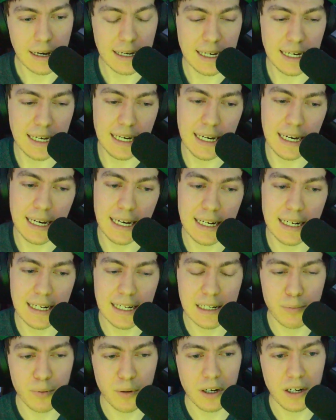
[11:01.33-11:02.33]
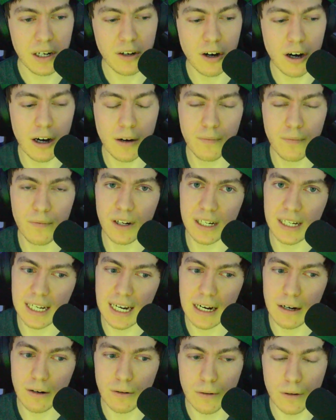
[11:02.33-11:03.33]
it is pretty obvious
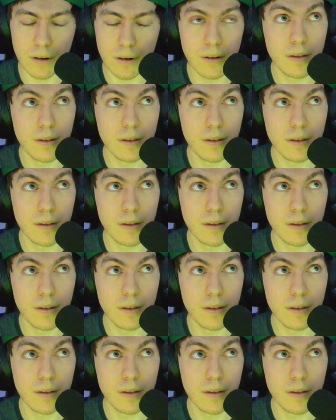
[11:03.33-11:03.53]
how